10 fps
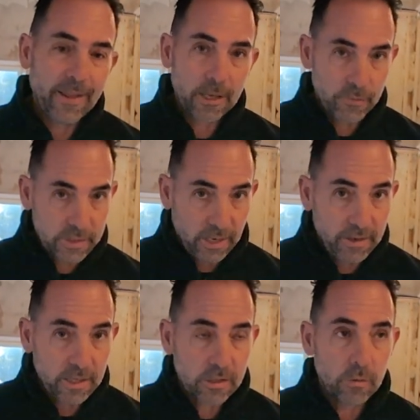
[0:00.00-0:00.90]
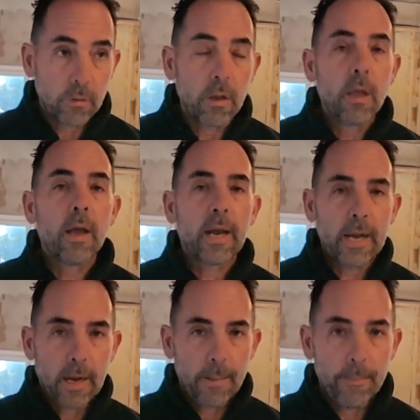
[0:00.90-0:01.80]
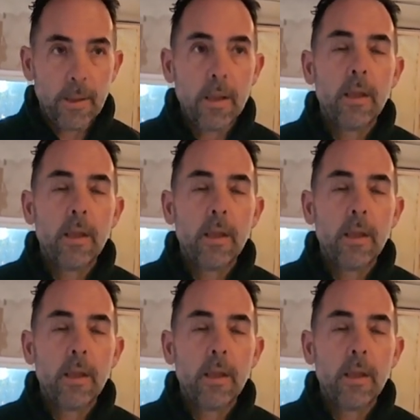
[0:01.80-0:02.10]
that's for Sunday school, come.